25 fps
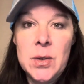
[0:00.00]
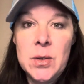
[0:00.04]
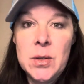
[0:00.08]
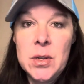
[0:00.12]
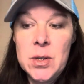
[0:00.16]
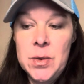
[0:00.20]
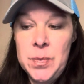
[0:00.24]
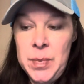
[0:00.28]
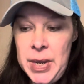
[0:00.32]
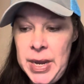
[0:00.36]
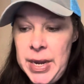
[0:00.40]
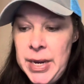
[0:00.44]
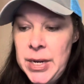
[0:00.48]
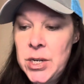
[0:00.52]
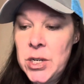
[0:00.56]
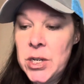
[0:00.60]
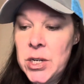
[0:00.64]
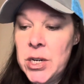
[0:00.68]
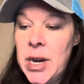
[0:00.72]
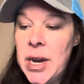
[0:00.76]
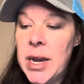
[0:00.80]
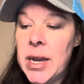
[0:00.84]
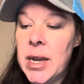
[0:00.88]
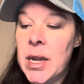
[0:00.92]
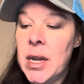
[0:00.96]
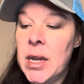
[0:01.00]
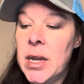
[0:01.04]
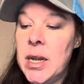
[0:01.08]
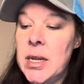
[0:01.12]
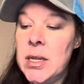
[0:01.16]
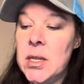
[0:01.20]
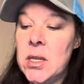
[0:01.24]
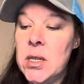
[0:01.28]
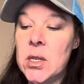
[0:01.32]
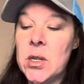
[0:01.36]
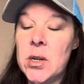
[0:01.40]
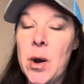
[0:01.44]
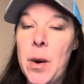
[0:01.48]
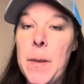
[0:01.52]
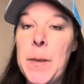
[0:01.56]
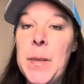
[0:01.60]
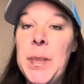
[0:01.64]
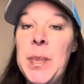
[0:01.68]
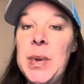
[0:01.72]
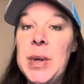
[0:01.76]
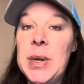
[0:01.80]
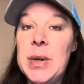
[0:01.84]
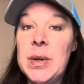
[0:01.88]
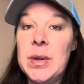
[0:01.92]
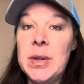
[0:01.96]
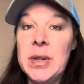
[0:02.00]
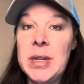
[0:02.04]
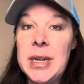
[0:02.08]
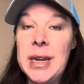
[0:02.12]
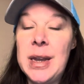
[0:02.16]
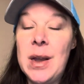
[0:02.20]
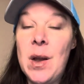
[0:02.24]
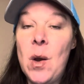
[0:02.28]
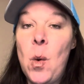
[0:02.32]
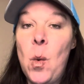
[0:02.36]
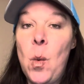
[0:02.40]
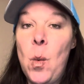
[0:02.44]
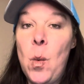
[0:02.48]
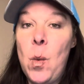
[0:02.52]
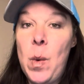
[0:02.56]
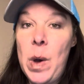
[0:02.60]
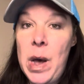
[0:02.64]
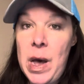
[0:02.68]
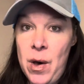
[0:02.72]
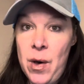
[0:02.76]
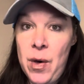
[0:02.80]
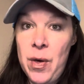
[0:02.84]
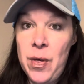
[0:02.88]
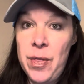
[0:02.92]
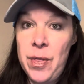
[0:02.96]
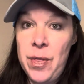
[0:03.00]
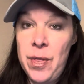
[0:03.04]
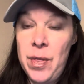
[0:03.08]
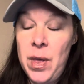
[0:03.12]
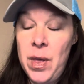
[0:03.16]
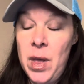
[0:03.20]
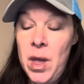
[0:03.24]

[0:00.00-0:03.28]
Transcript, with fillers: to paycheck and start building wealth.